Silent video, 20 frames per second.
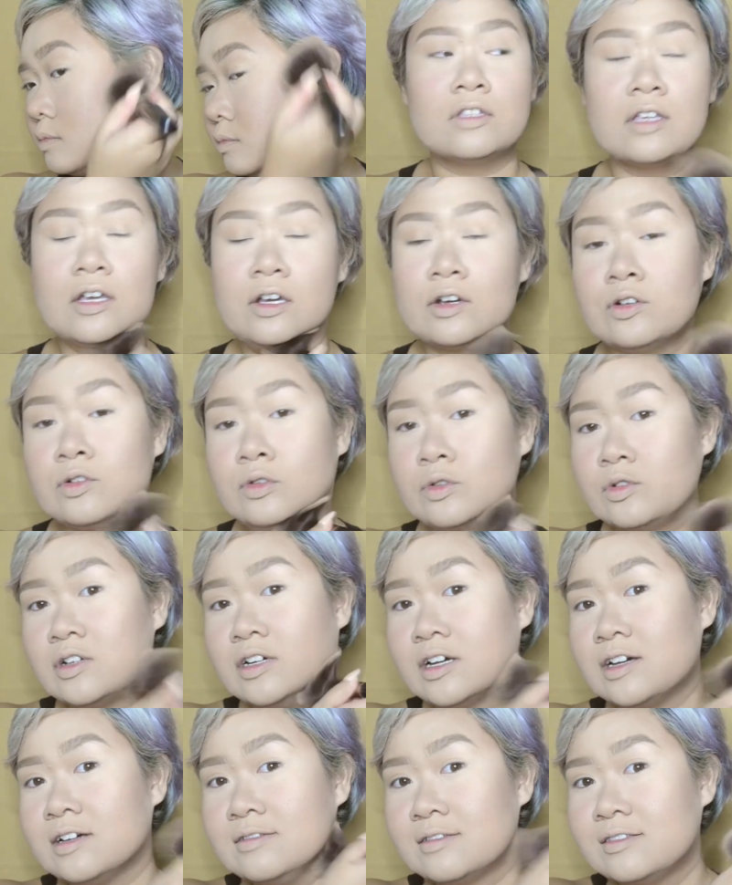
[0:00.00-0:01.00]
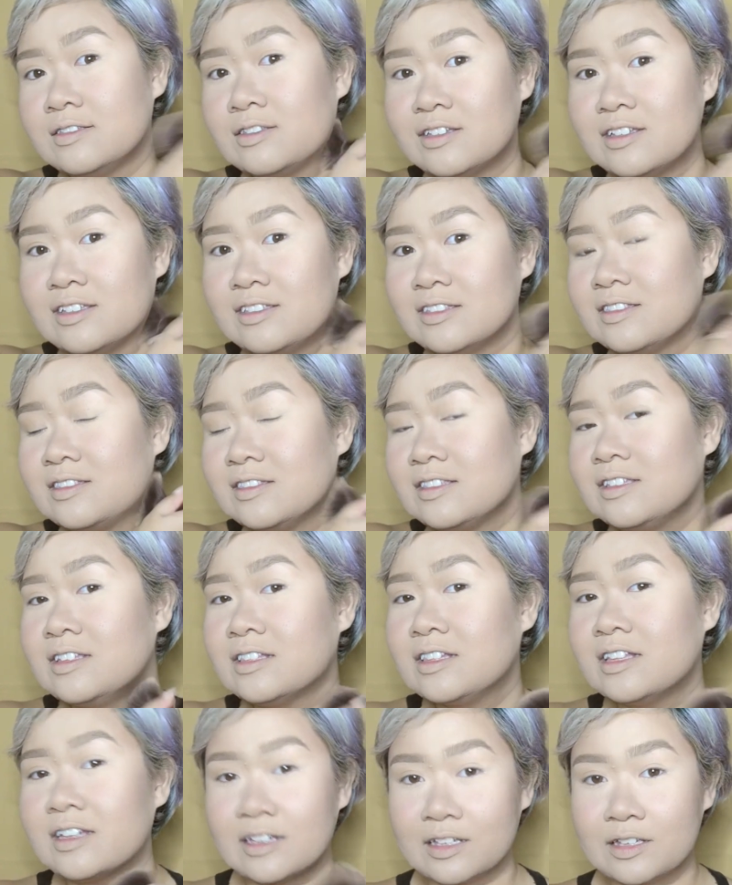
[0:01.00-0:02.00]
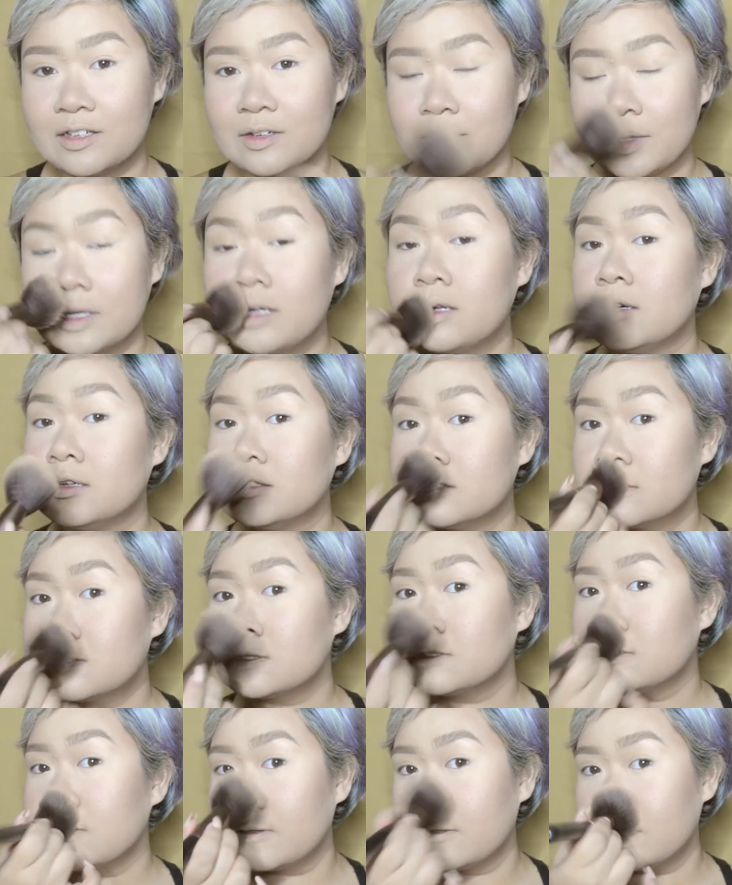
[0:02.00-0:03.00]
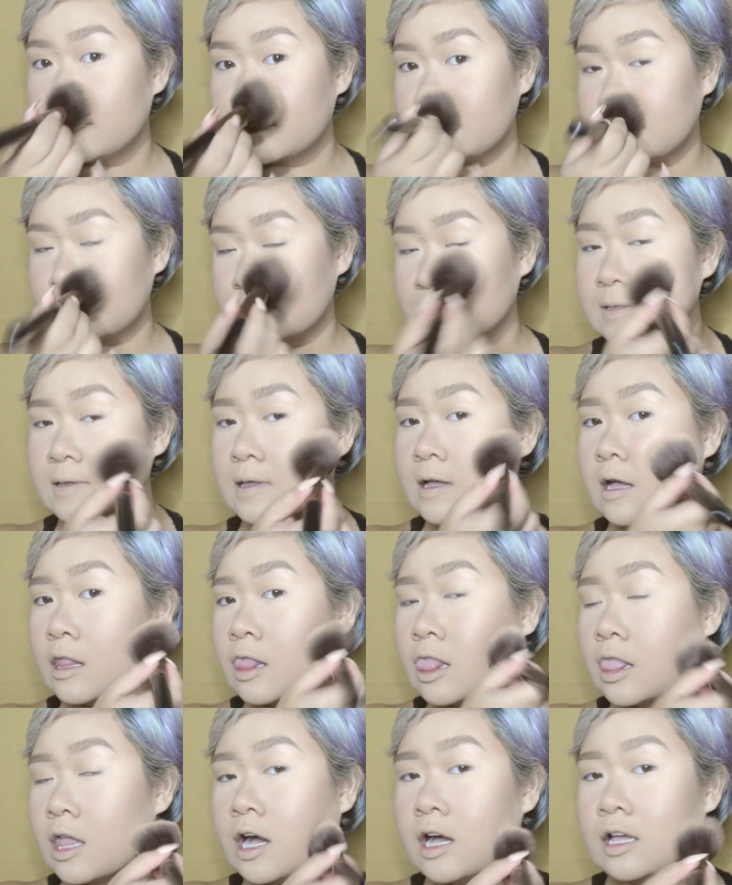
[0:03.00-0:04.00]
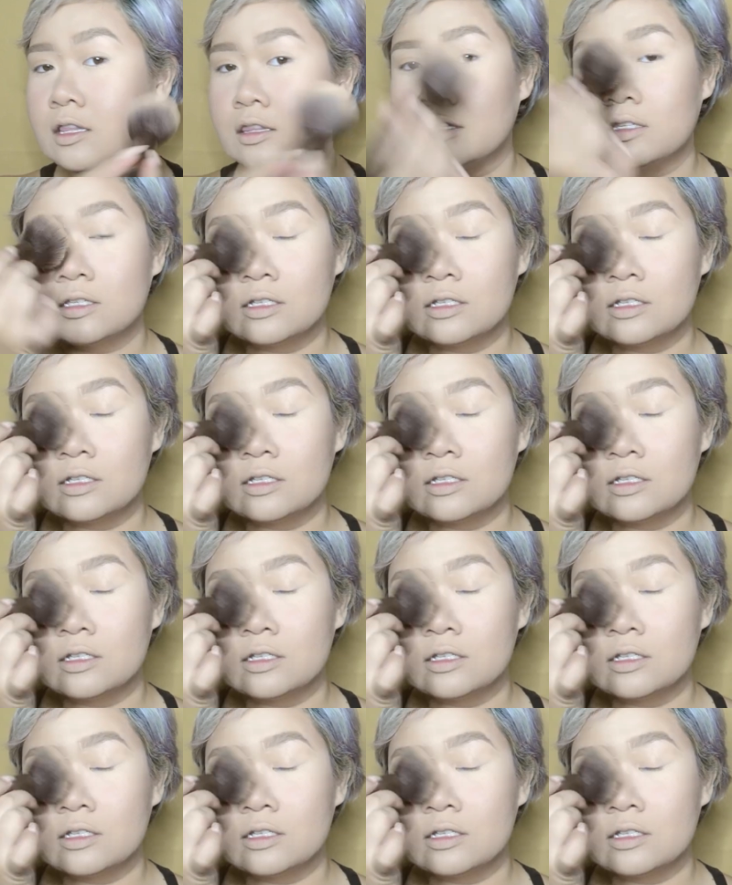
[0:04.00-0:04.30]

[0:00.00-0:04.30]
Now, as you can see, like, my contour looks a lot